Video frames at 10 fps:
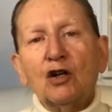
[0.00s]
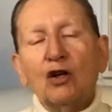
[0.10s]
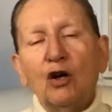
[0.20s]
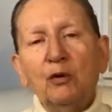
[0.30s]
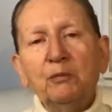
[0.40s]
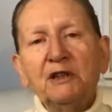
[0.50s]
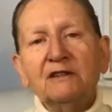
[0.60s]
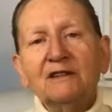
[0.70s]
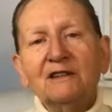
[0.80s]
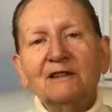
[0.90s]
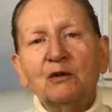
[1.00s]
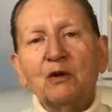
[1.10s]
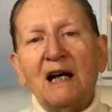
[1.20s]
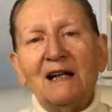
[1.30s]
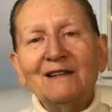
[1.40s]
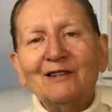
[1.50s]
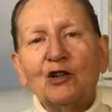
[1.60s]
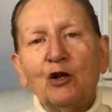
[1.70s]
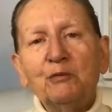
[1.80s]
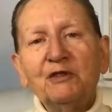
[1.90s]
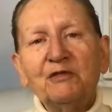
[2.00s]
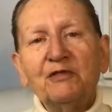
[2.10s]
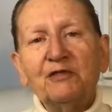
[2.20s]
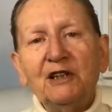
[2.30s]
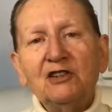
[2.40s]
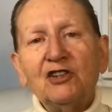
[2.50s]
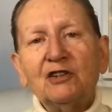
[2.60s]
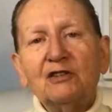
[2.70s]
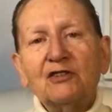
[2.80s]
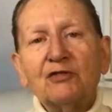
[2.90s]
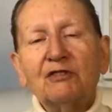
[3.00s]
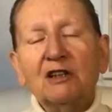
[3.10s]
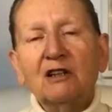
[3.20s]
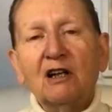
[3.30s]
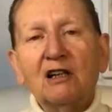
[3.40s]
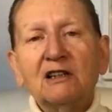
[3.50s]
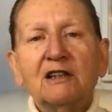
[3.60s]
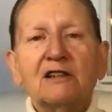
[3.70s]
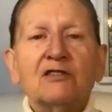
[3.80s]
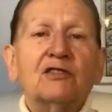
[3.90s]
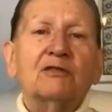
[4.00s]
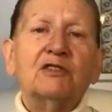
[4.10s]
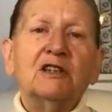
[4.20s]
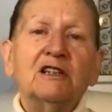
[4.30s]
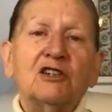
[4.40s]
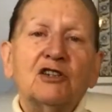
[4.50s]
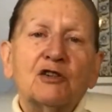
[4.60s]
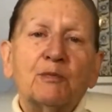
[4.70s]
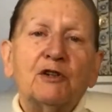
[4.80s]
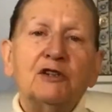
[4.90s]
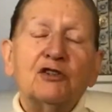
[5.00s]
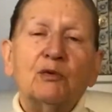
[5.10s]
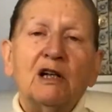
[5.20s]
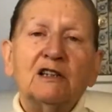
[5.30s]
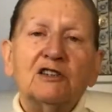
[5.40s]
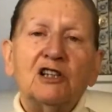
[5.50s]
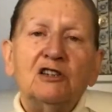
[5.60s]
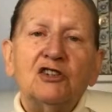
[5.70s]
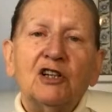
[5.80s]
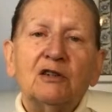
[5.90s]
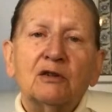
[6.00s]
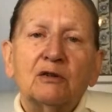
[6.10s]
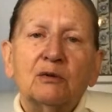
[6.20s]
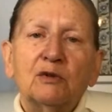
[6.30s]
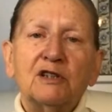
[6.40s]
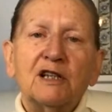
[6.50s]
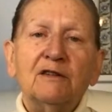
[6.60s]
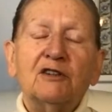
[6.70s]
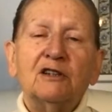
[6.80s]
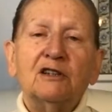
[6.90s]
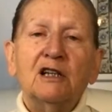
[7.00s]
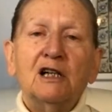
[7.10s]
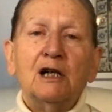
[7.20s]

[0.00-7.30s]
common or has common features regardless of religion, spirituality, gender, or whatever.